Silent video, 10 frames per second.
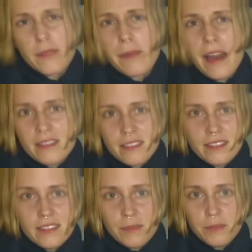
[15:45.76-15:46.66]
pasta
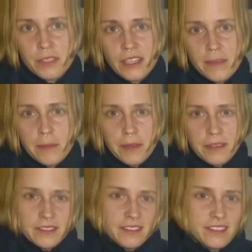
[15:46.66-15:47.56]
separately,
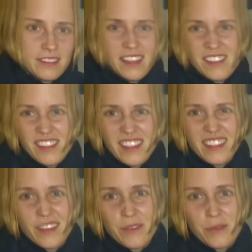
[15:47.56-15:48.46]
because I think
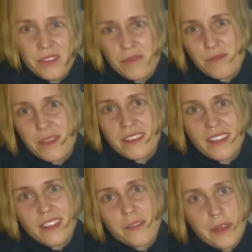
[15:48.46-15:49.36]
that would have
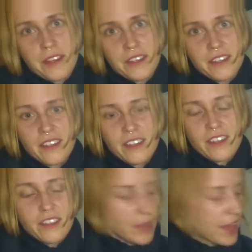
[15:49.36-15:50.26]
been a lot better.
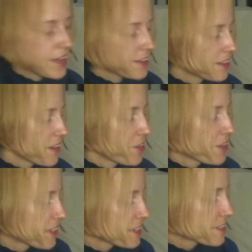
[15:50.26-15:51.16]
So I
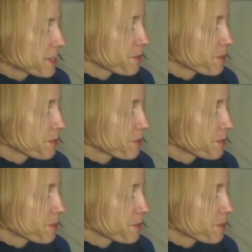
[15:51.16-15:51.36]
think next time